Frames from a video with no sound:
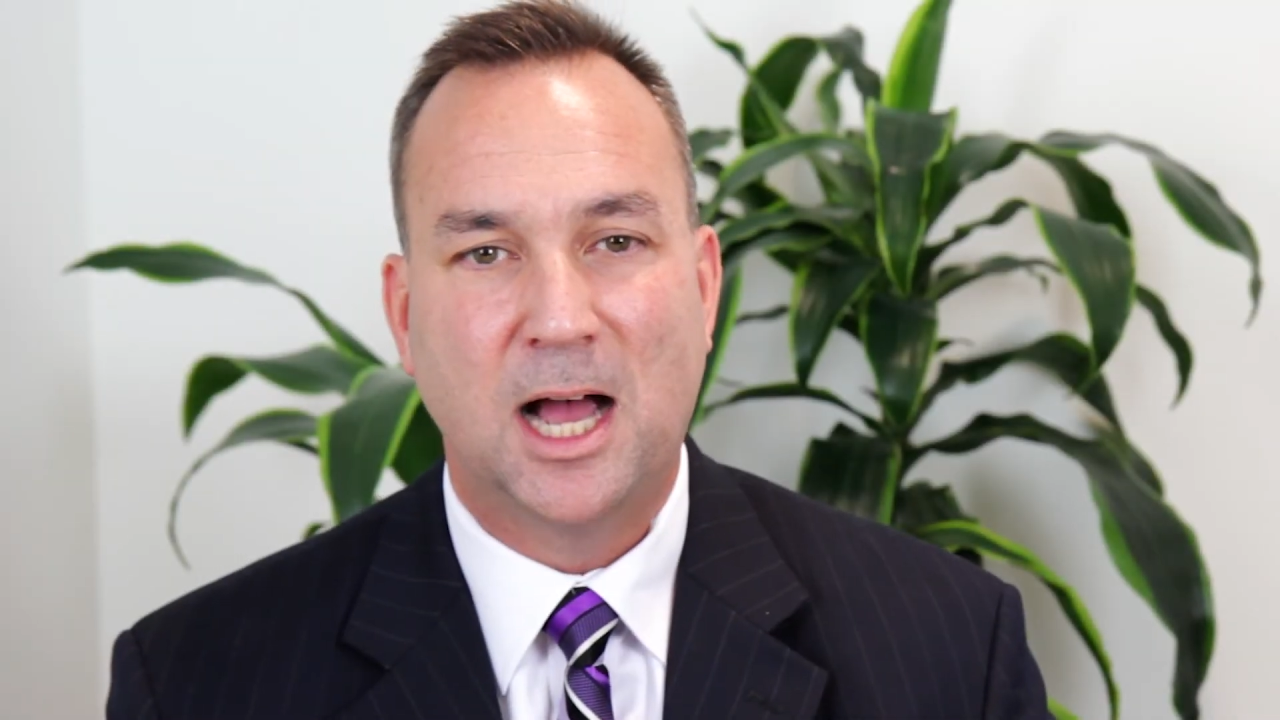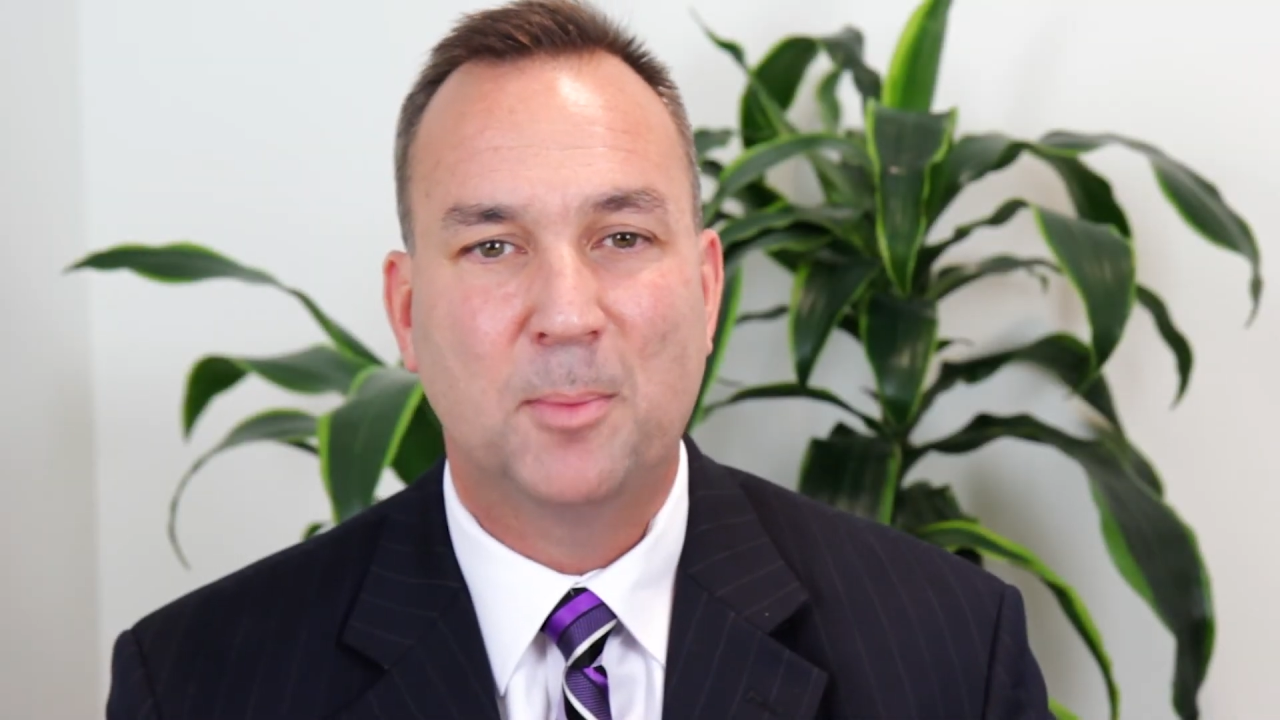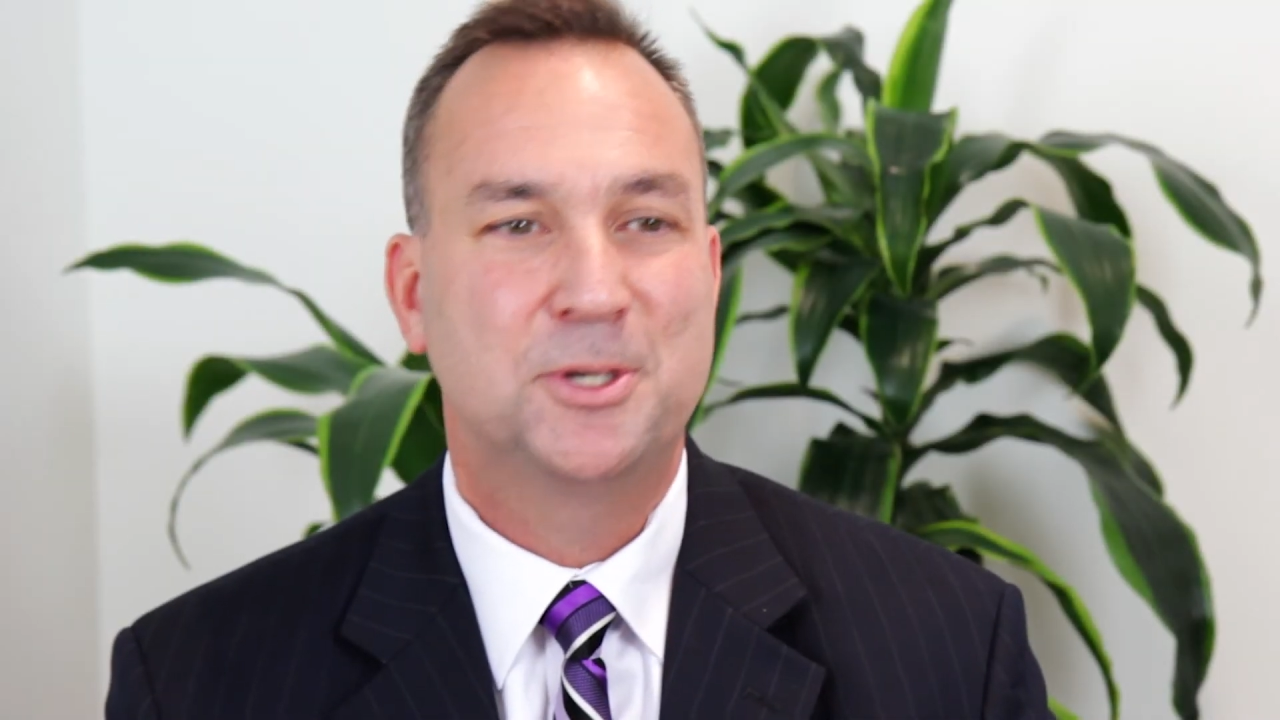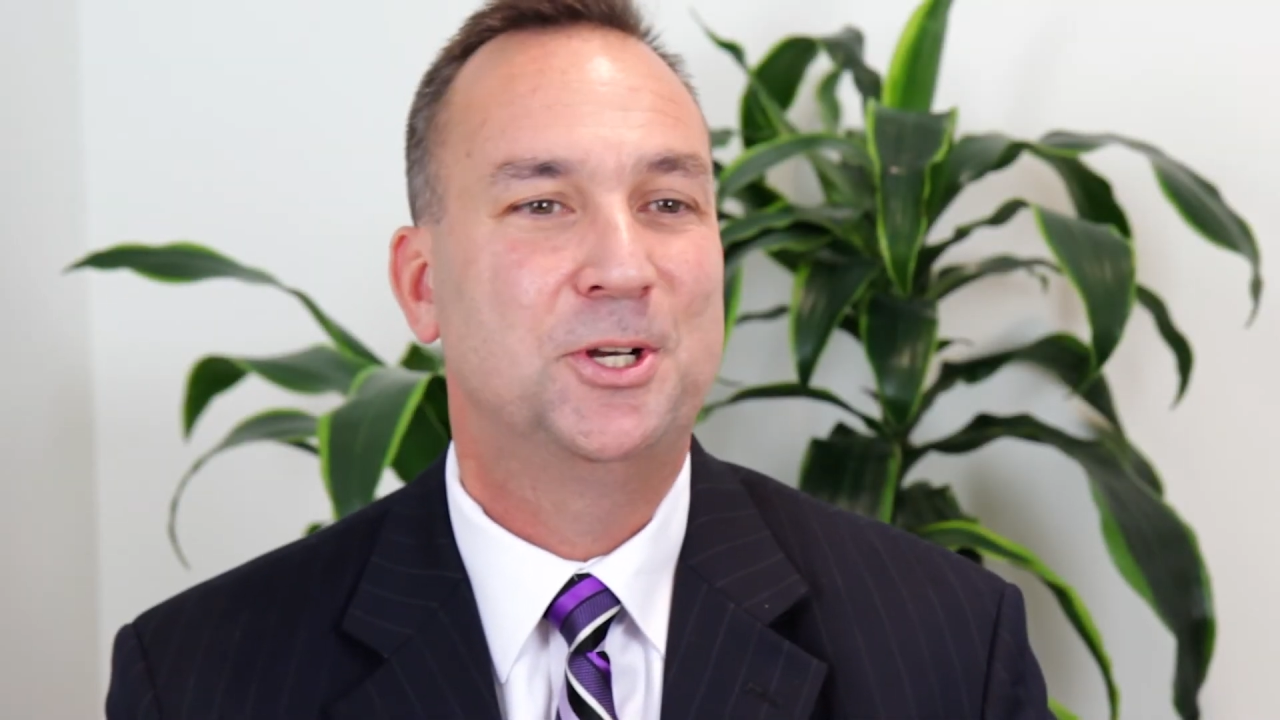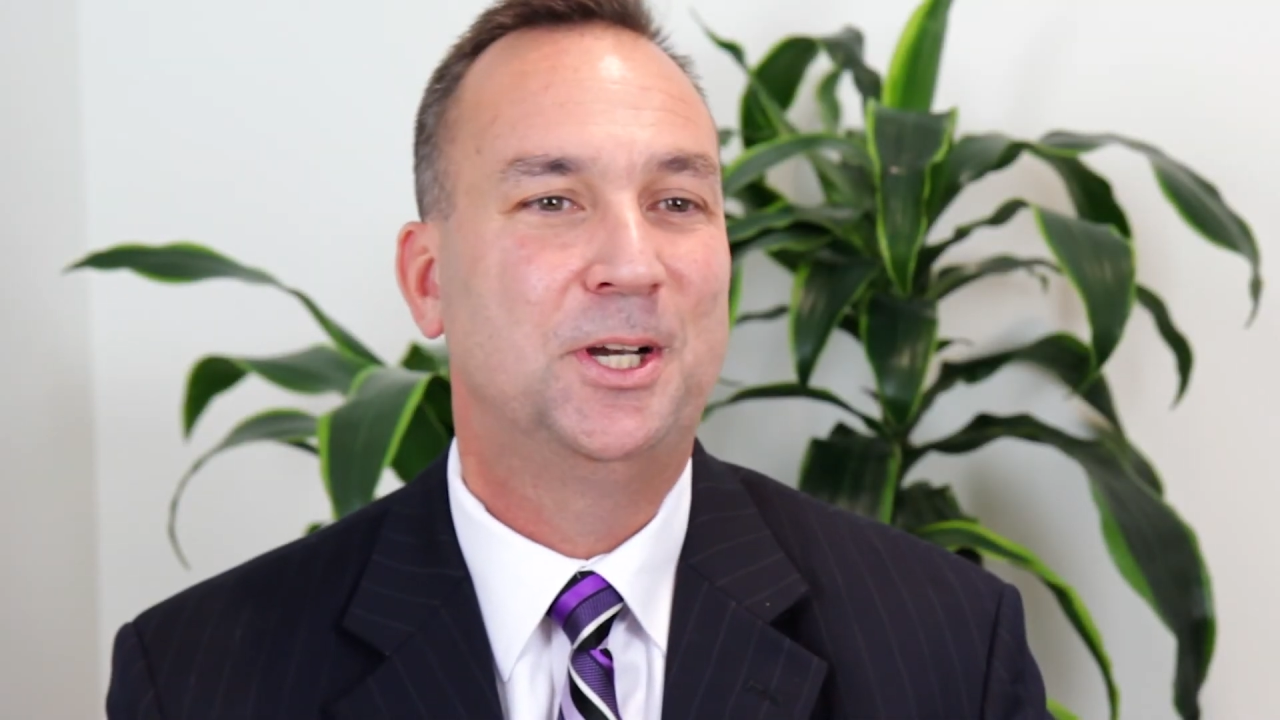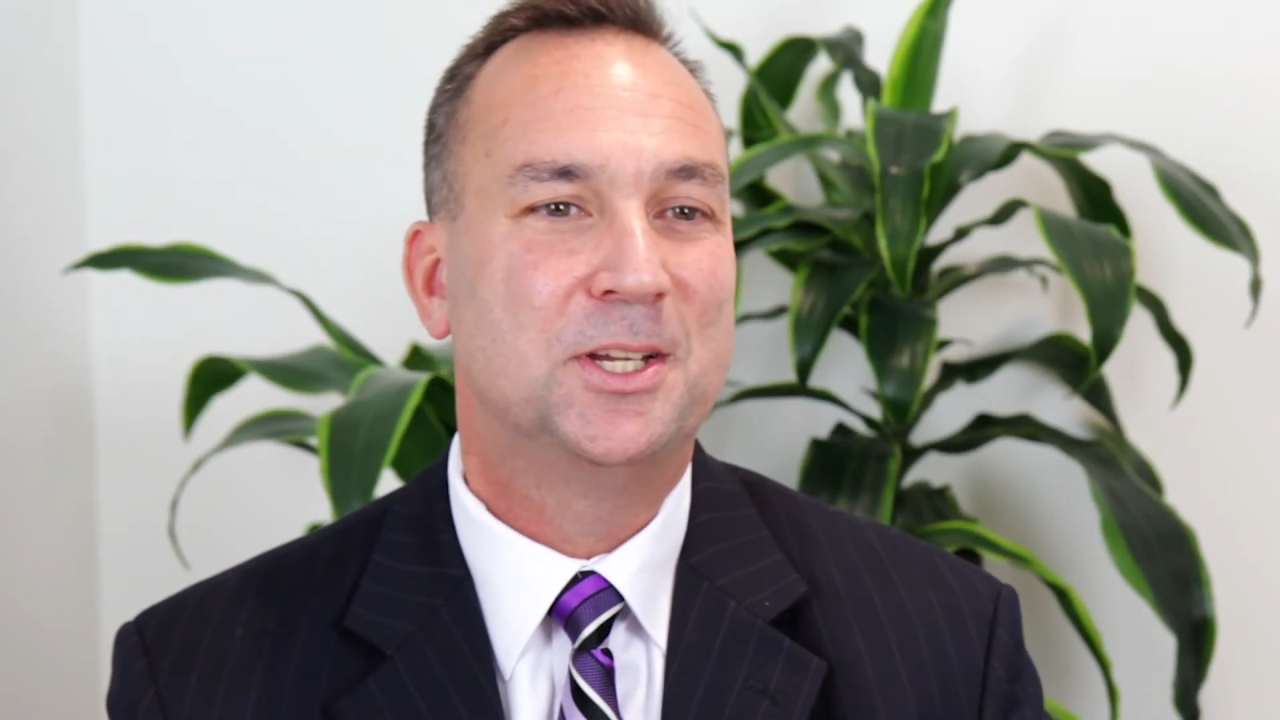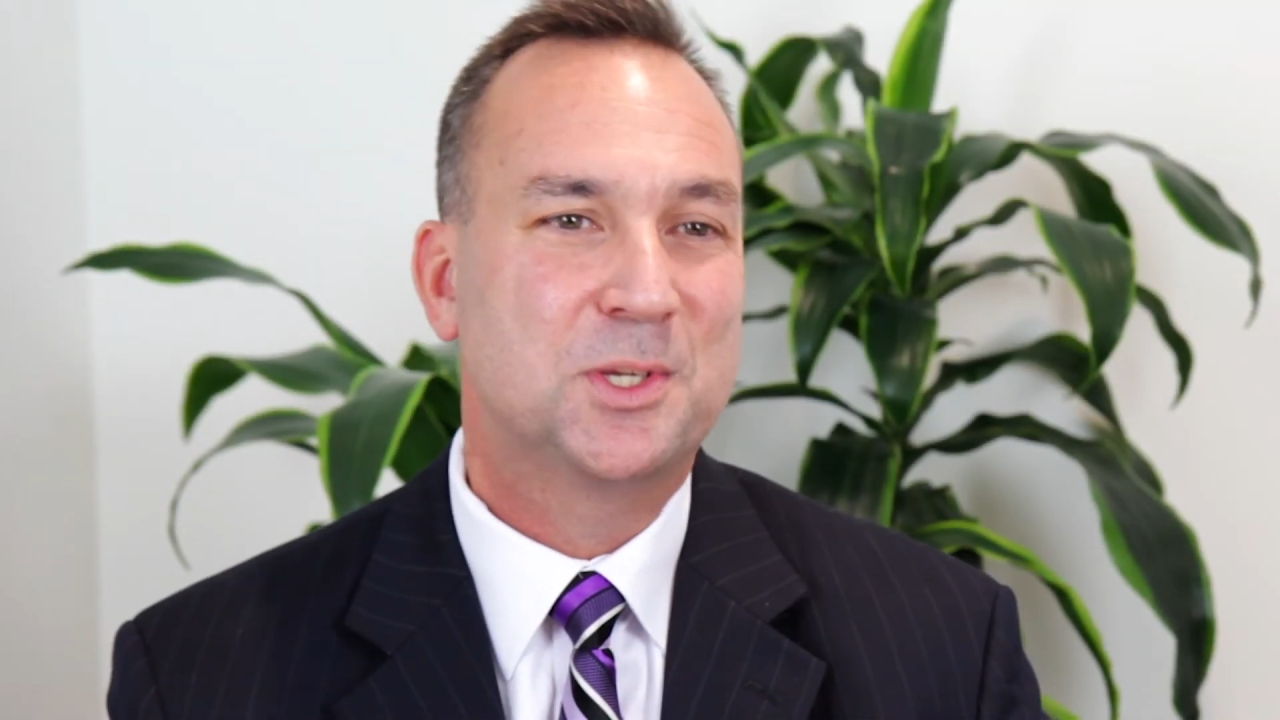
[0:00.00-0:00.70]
opportunity to